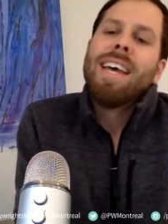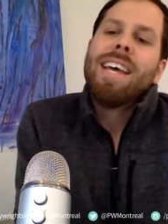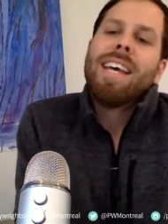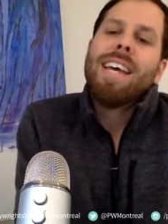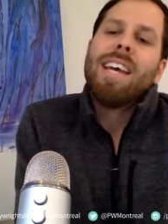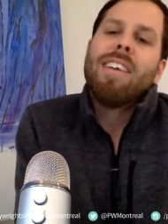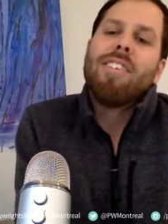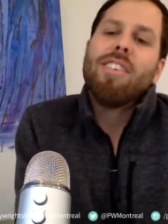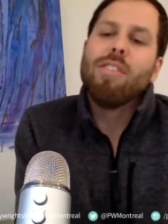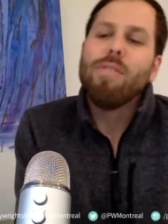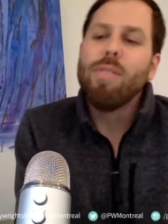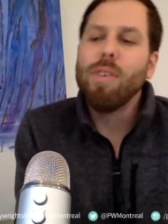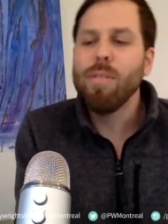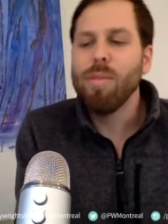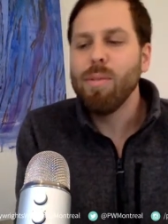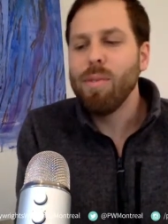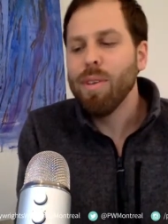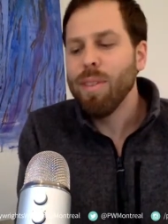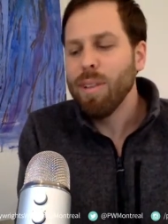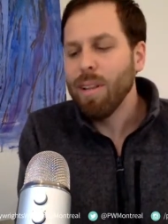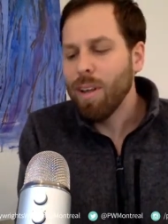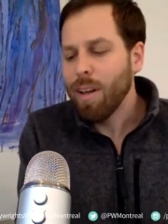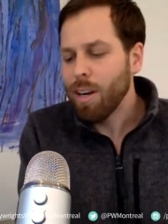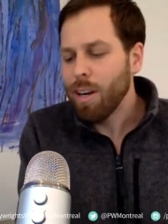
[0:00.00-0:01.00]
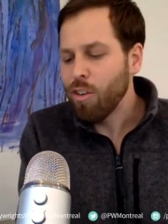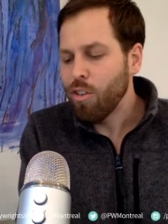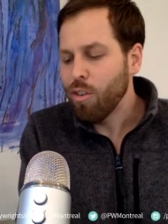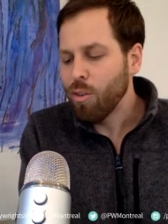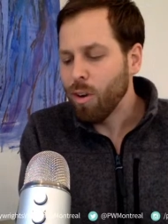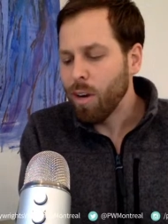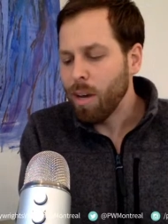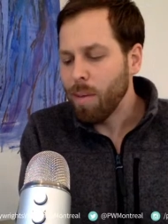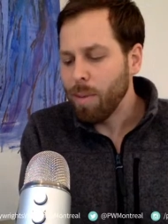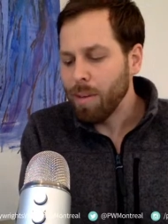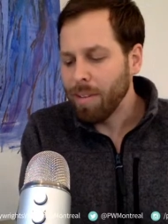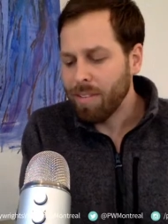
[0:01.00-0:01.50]
It just fills me with a lot of
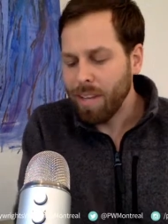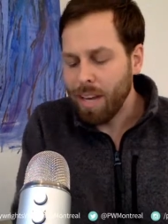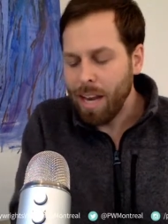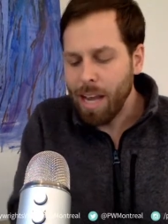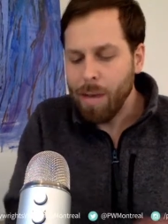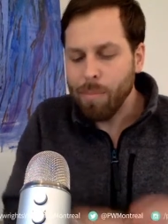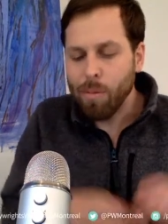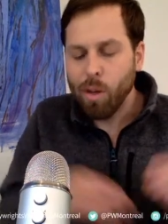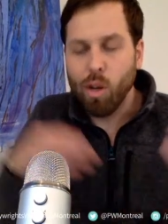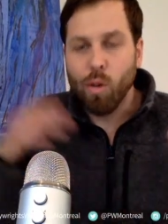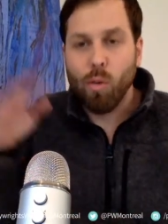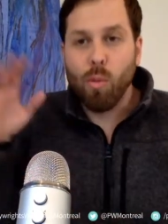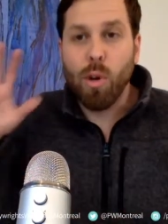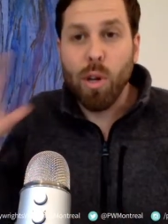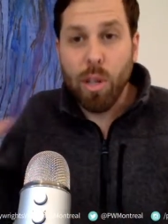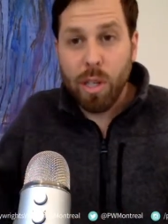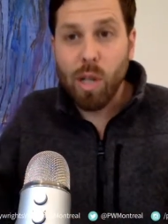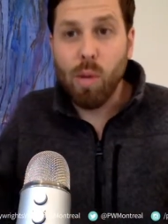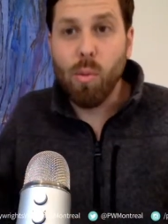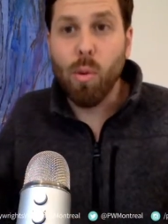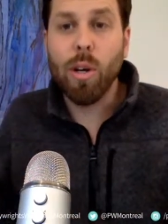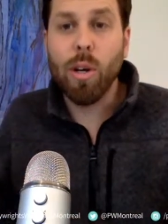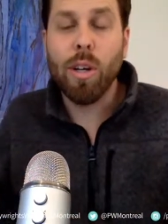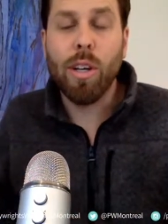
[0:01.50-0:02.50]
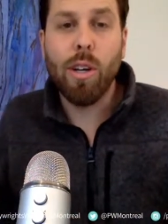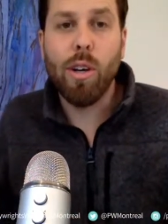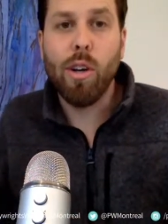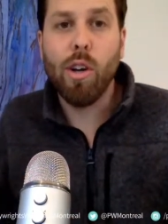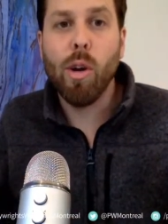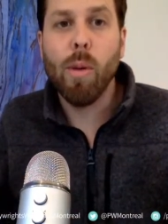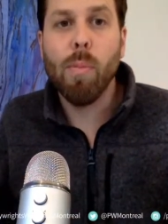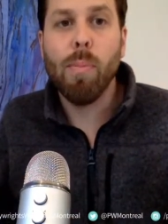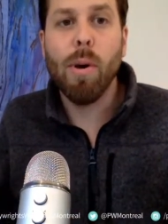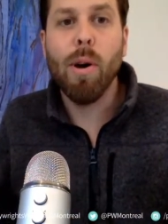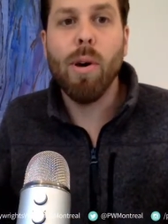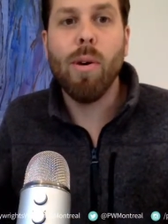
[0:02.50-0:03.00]
joy. But today I'm going to really work you to
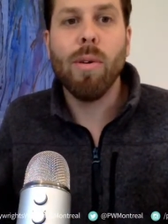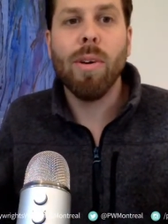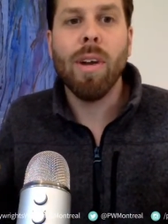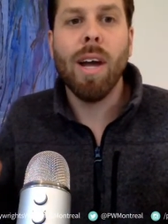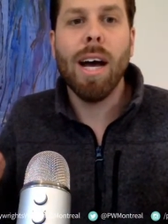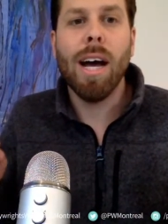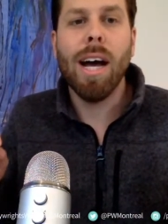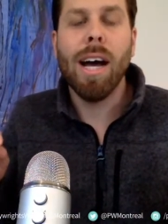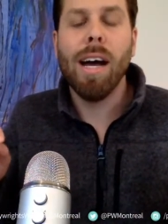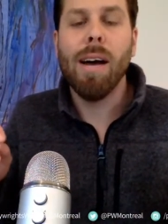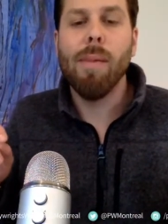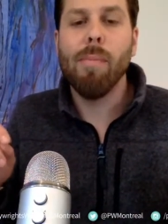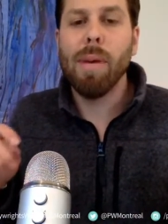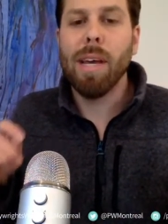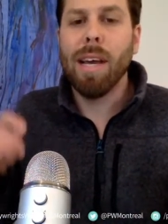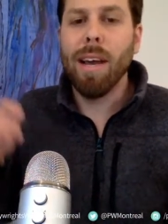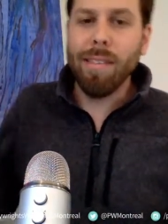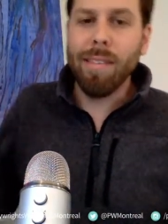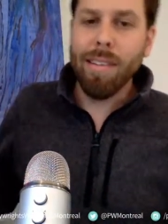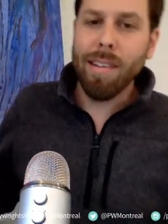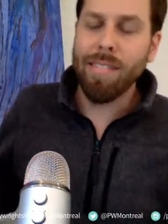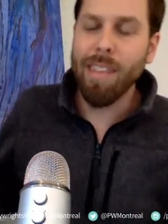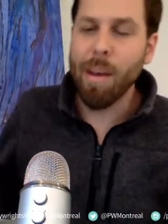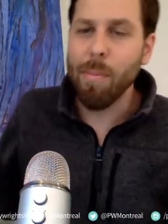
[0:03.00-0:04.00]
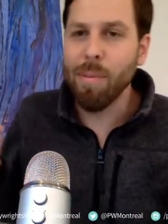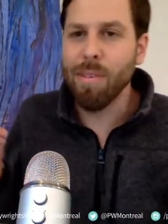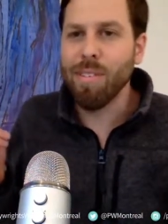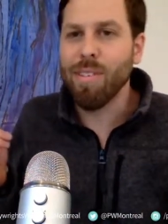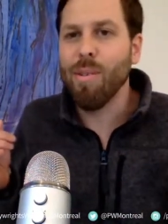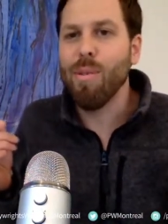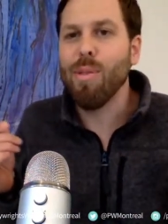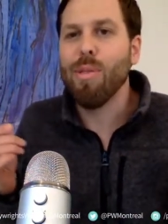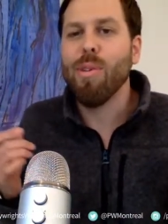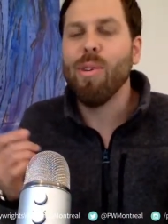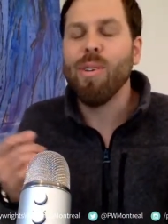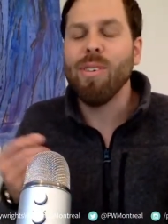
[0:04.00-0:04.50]
your bone. Because it's
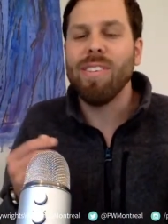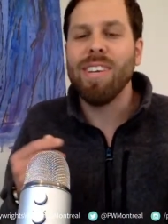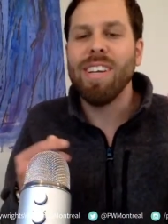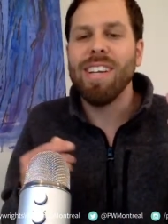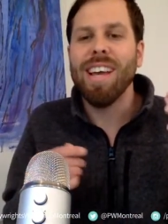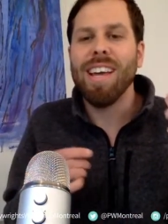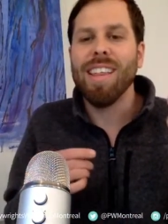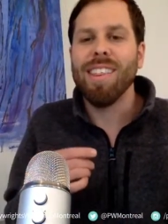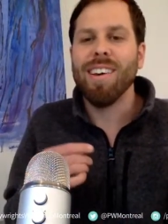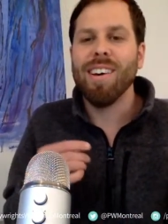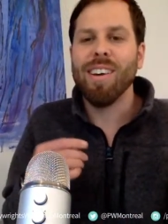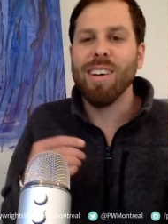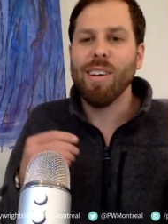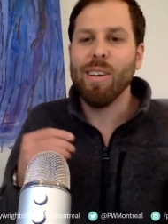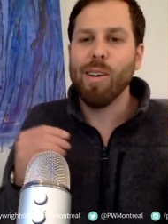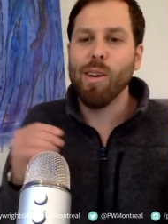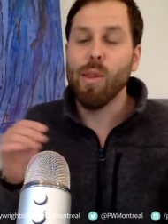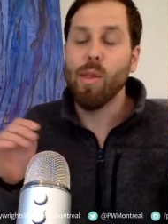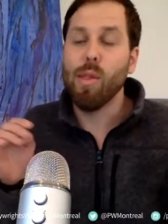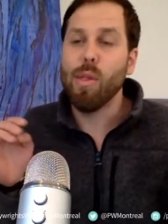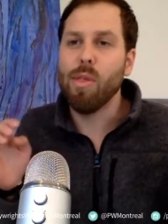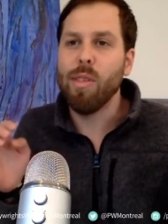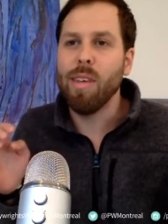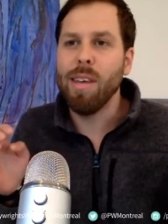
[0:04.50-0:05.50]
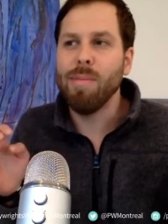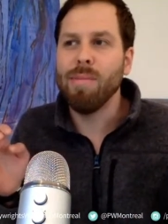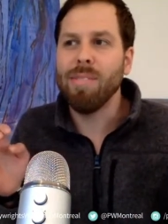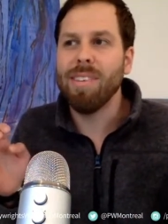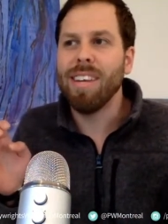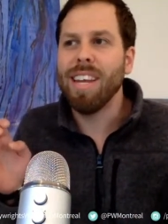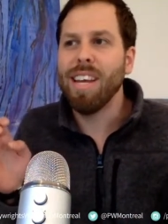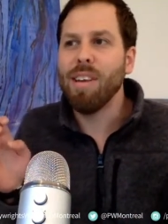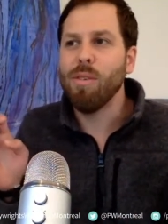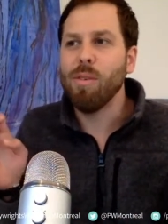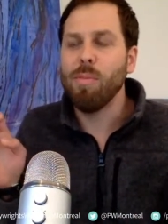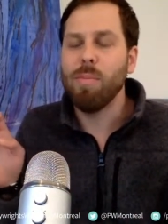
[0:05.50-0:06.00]
episode 13, I thought a good theme
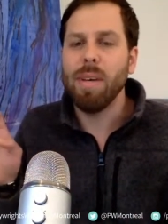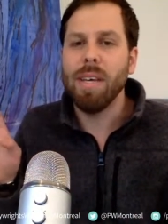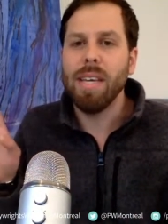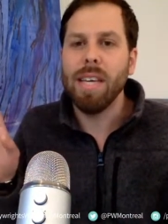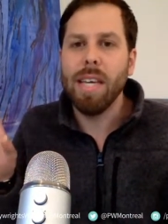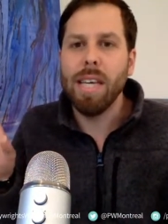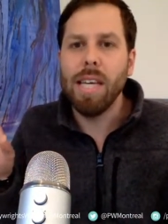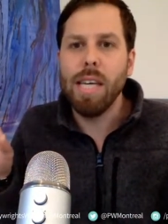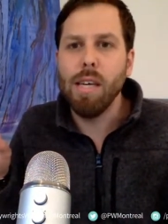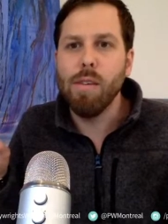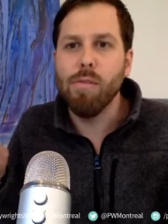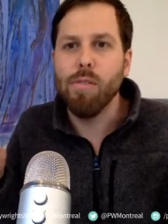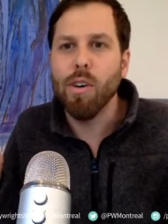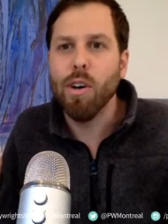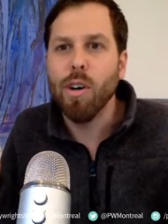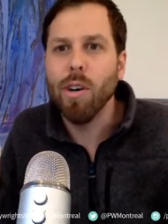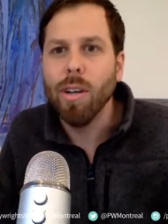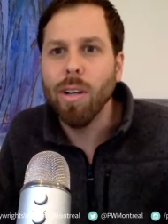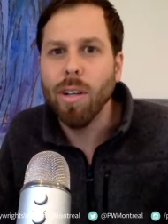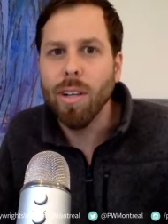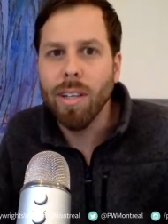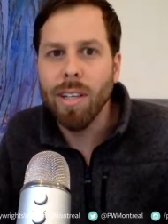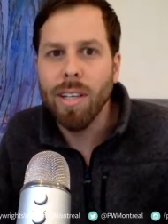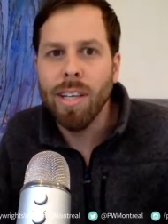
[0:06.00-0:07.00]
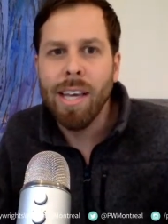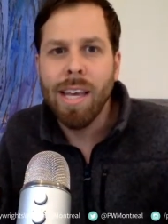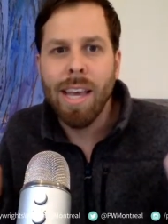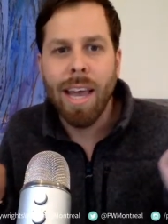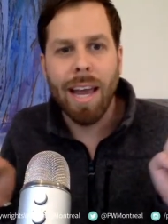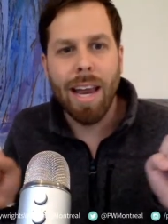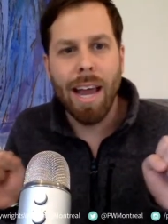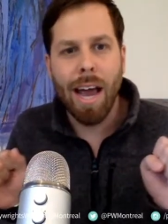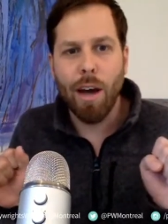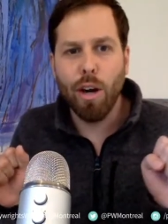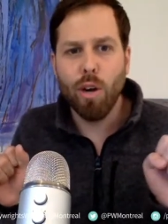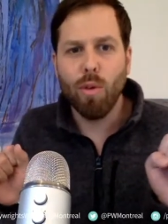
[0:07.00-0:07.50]
today would be evil
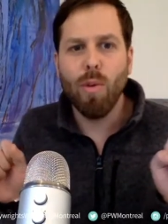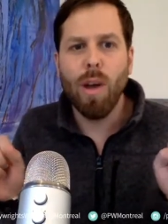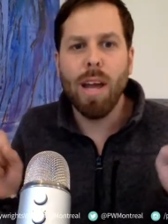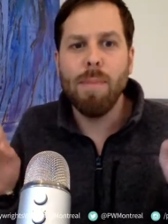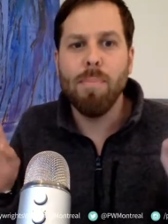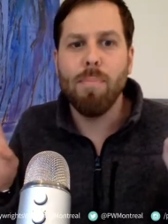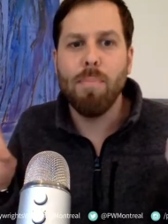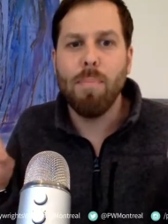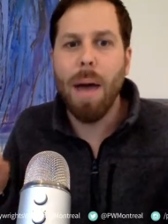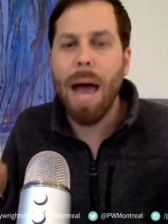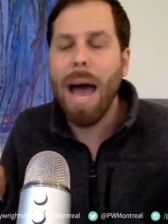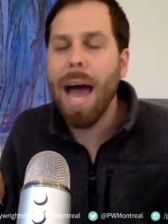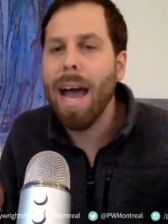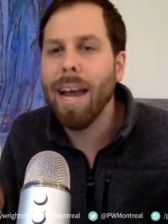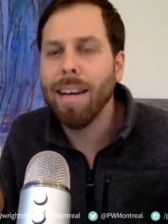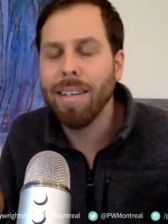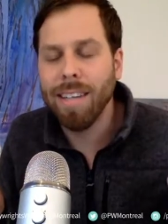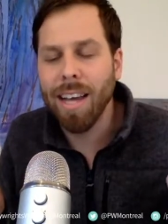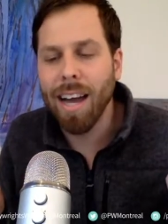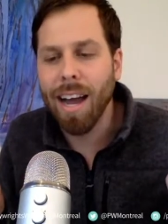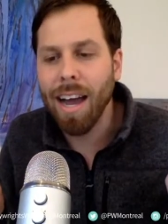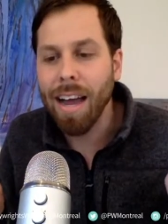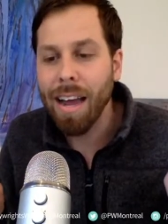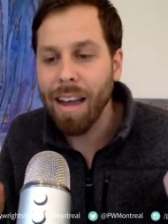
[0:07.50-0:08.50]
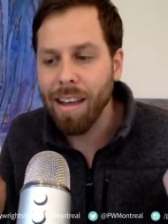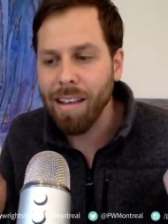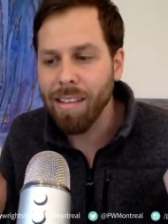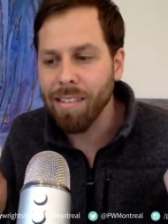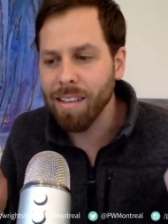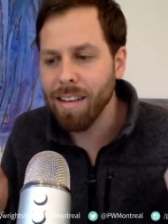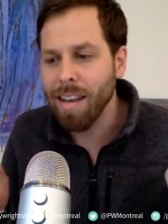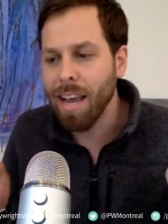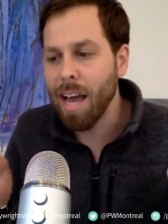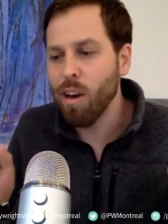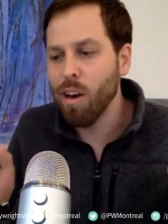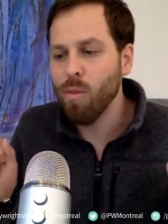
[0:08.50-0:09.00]
and how to write bad guys
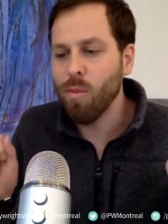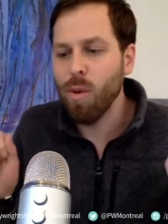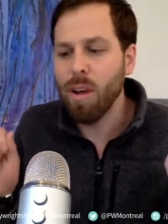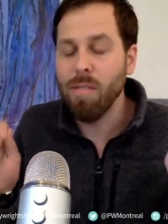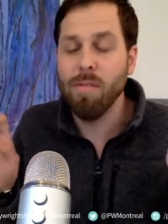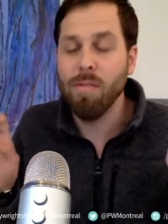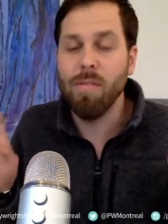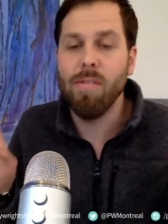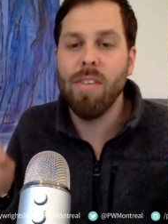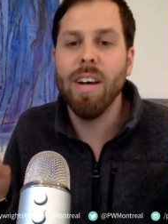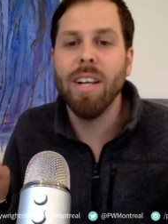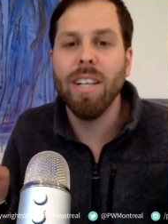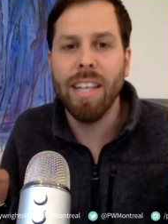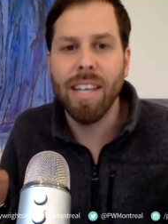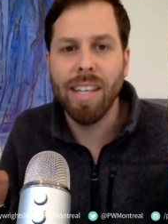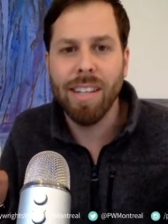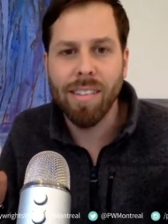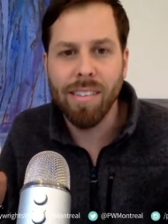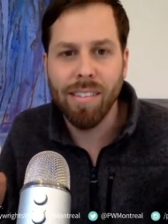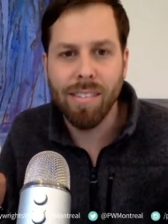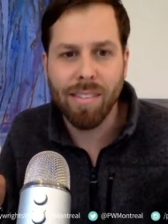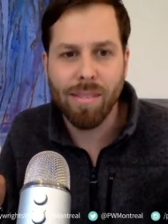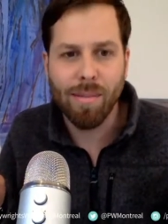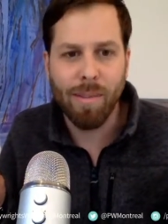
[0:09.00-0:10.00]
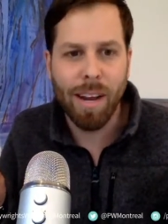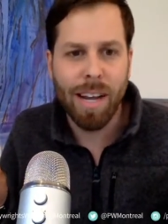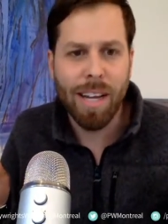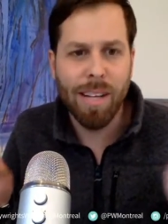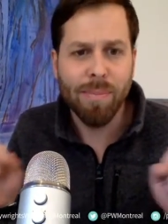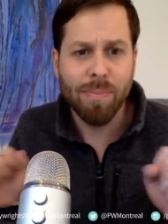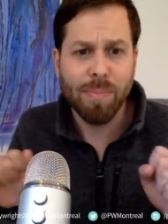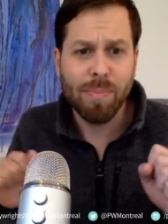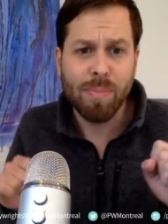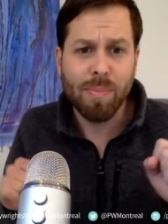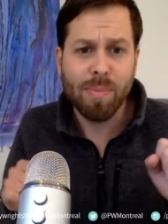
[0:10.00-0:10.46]
and how to write villains, right?